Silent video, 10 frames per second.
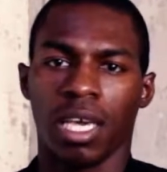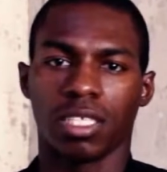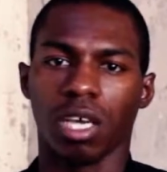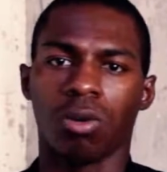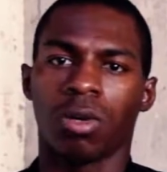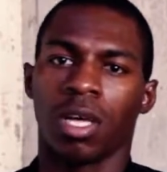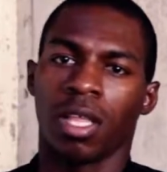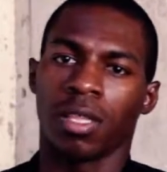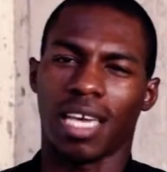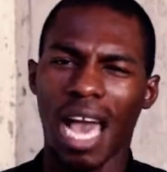And so
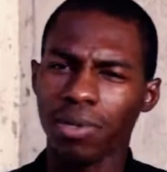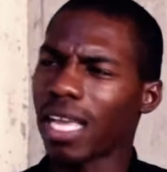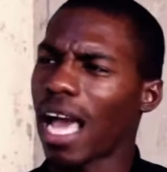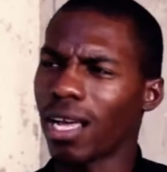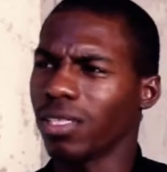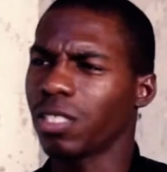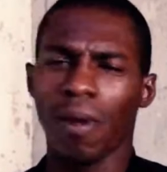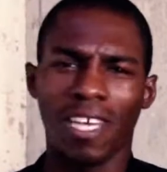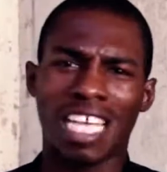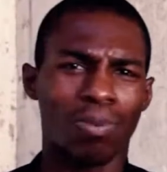the guy was like, oh, this
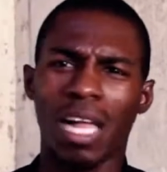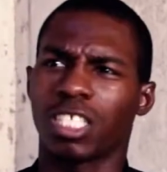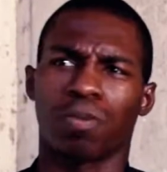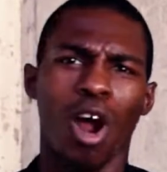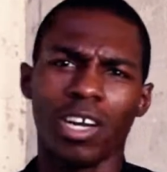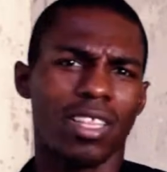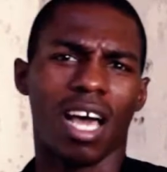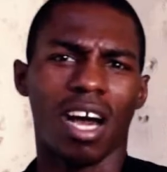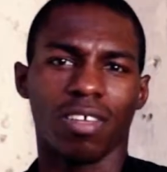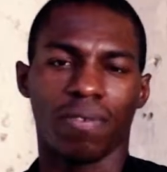guy's probably smarter than
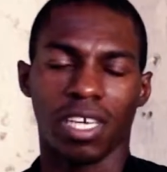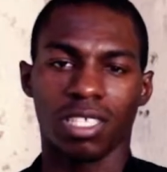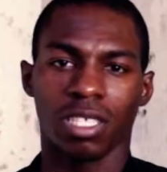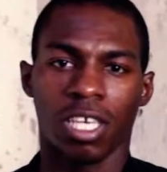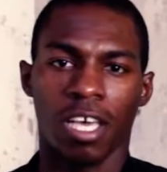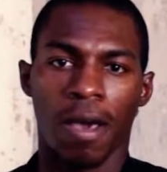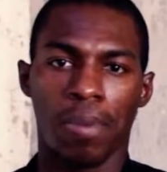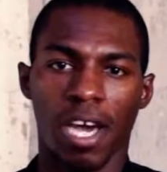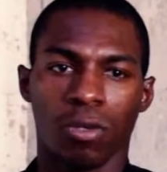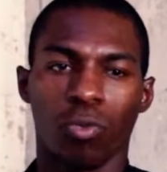all of us.
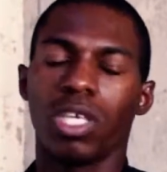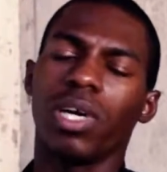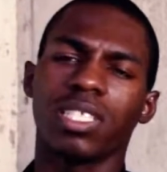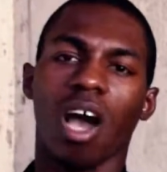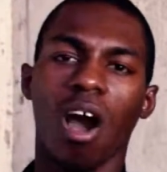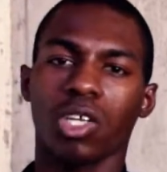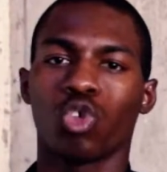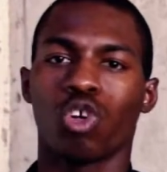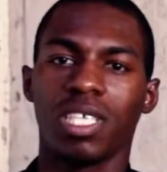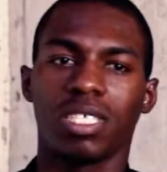But when he went and talked
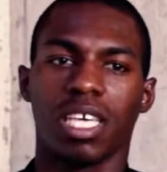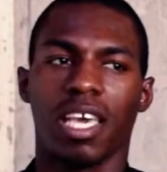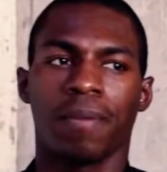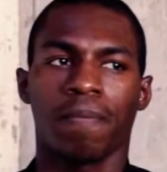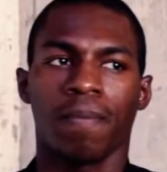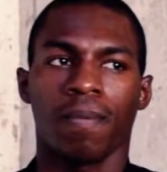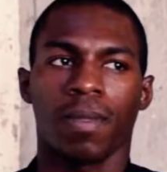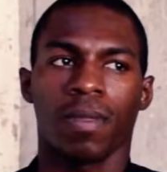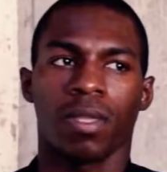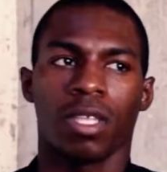to him, he said,
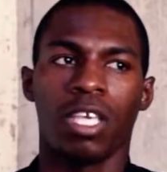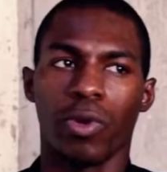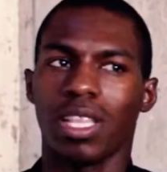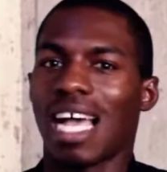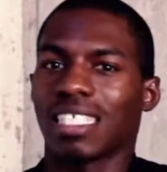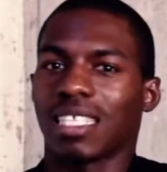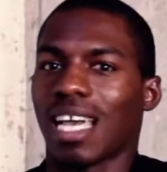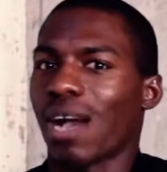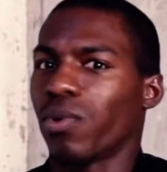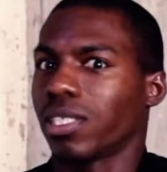he realized that the
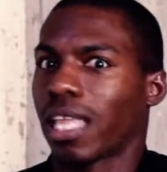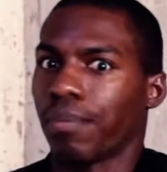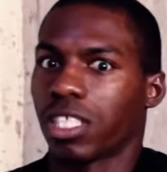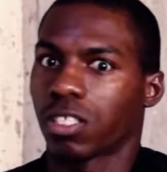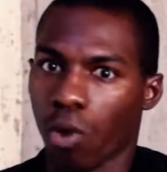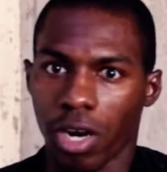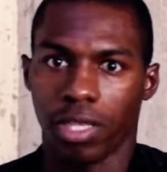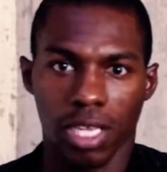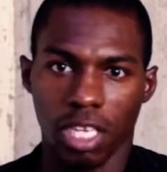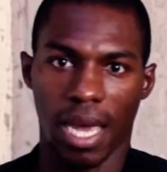guy wasn't that much smarter
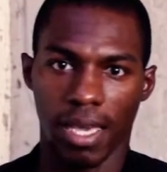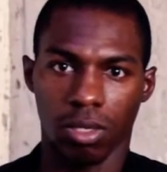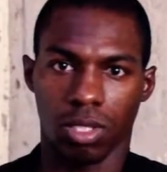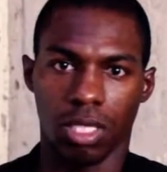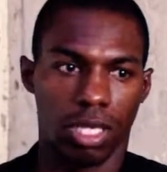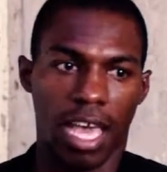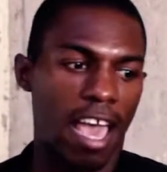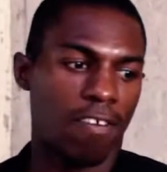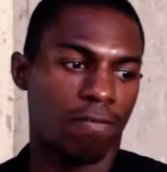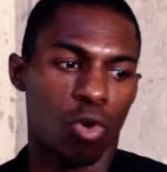than anybody else. He didn't
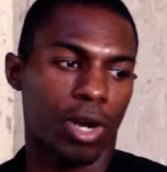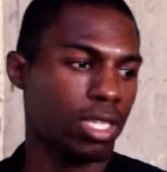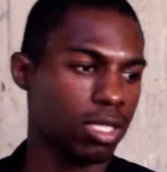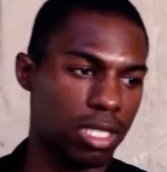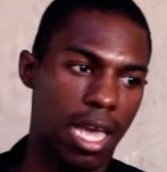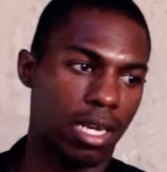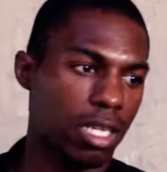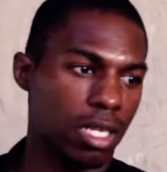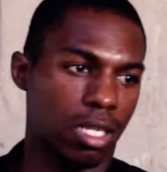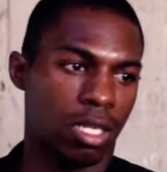have more insight. He
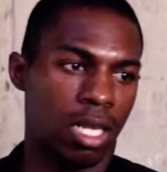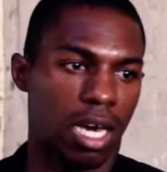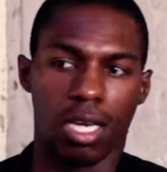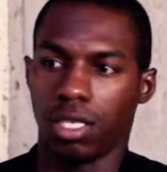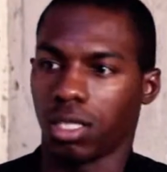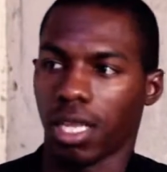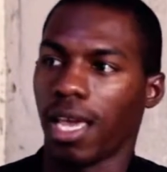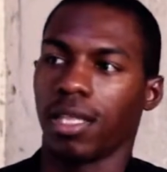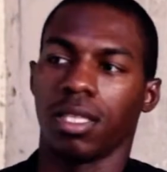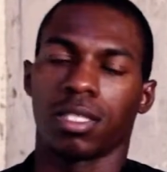didn't
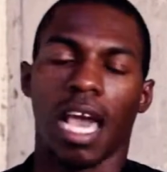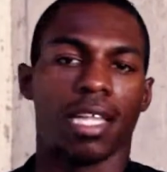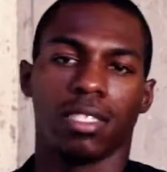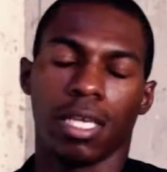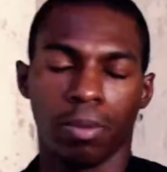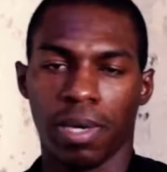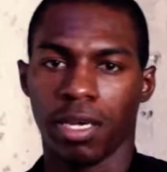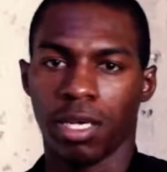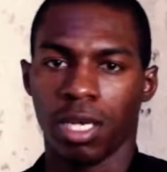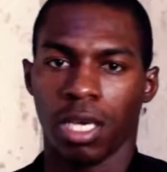understand concepts better.